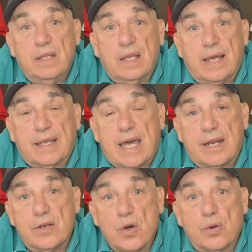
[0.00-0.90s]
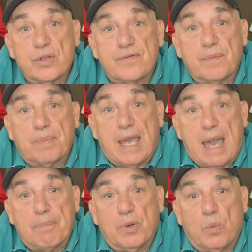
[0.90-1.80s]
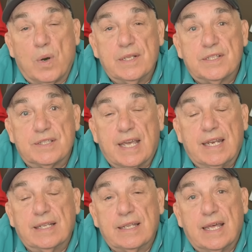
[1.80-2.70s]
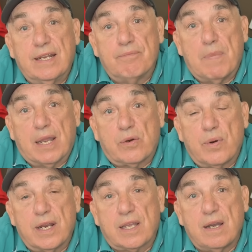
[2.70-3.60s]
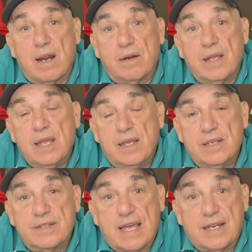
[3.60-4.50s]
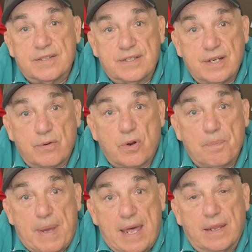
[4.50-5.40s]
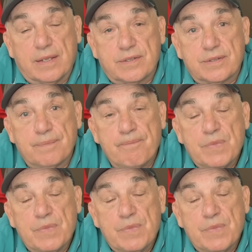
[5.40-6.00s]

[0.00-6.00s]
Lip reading: I got a notice from Capital One stating that if my credit card is at a 0 balance